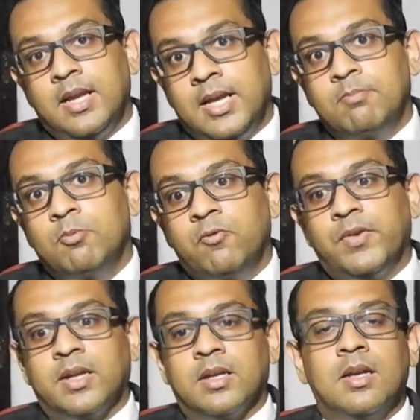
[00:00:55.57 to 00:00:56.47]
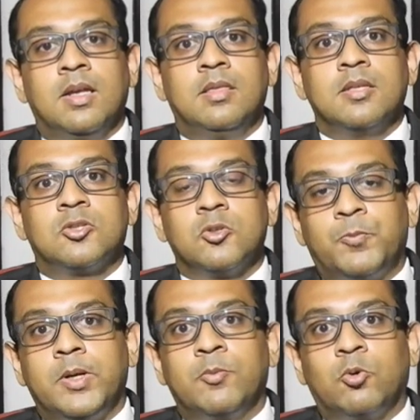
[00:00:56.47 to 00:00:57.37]
in moving the
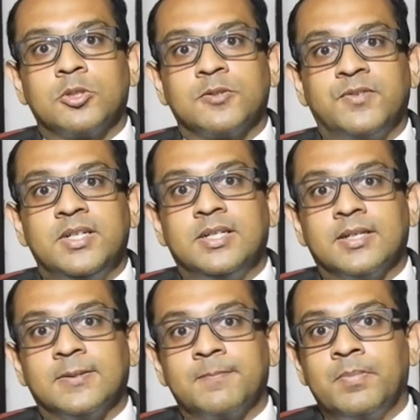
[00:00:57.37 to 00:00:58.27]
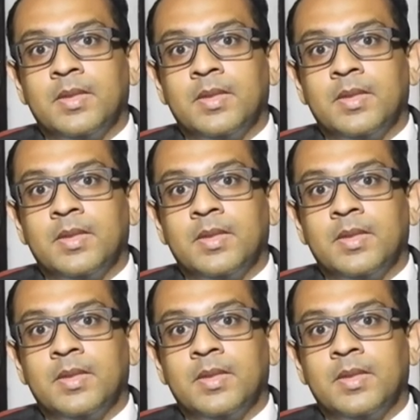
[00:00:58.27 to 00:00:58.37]
Supreme Court of India